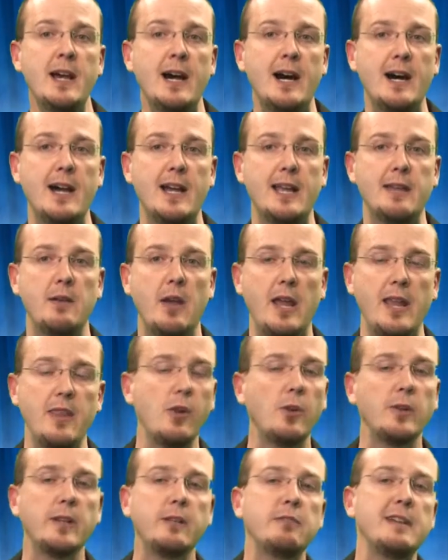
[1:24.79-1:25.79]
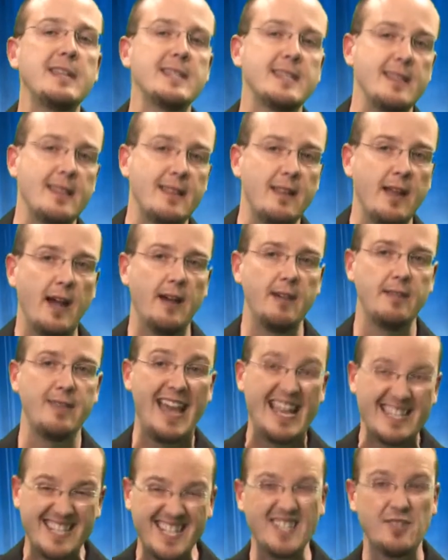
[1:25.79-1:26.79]
And the only reason
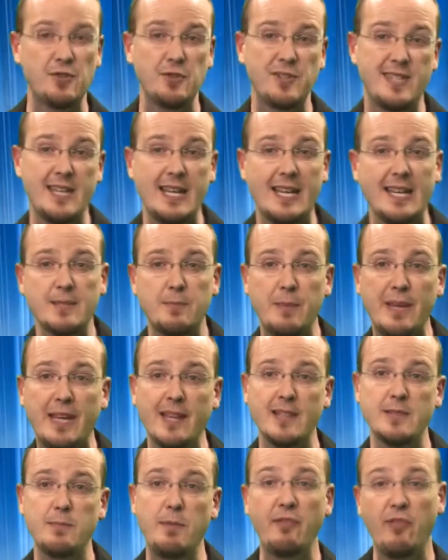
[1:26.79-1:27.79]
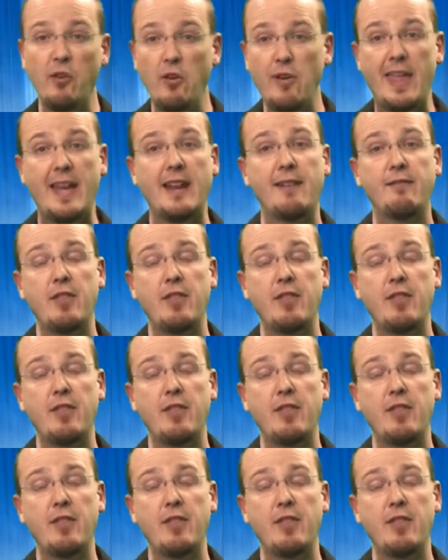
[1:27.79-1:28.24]
that's interesting is because before that,